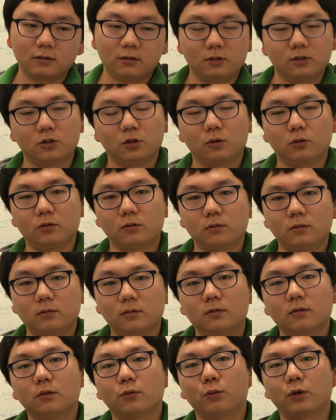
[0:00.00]
So
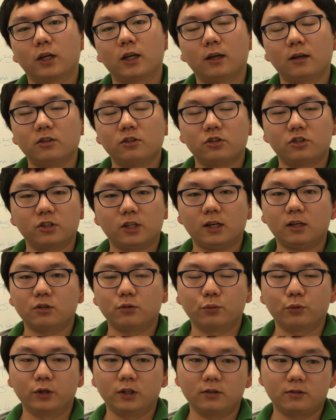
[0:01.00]
we can't judge
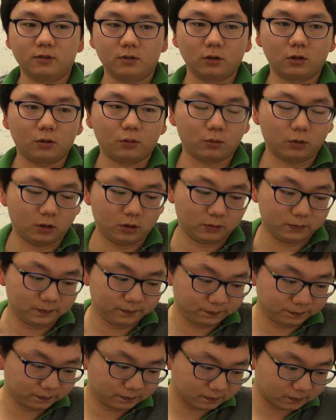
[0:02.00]
with our
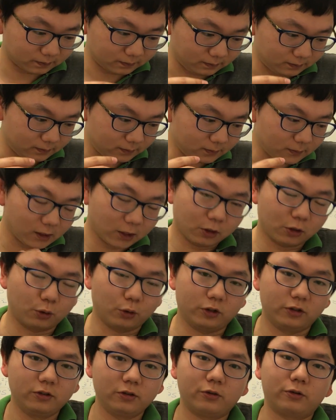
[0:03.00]

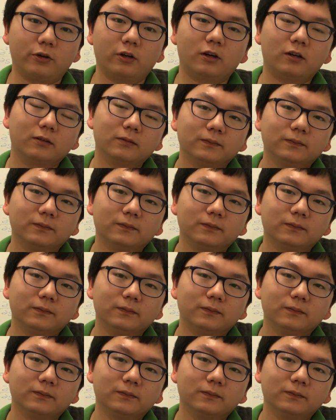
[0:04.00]
criteria.